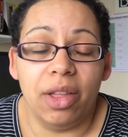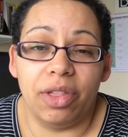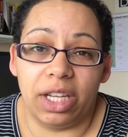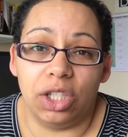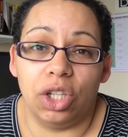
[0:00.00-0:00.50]

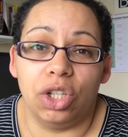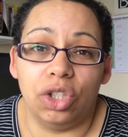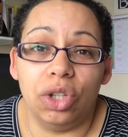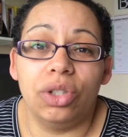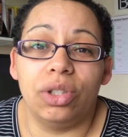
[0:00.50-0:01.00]
then you can
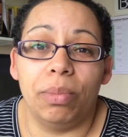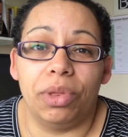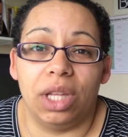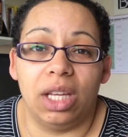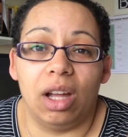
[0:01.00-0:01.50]
use
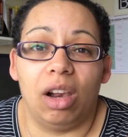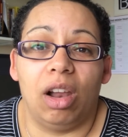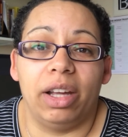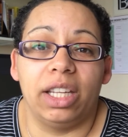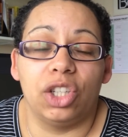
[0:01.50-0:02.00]
something
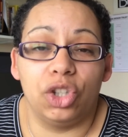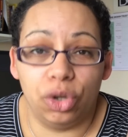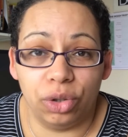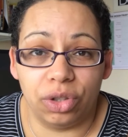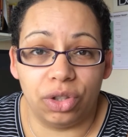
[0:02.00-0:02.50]
like
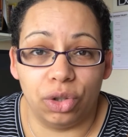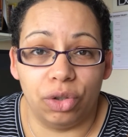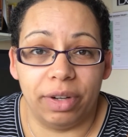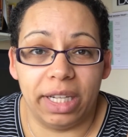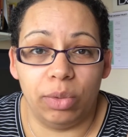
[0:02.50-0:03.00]
Cut
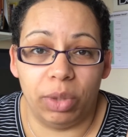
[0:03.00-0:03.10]
Story,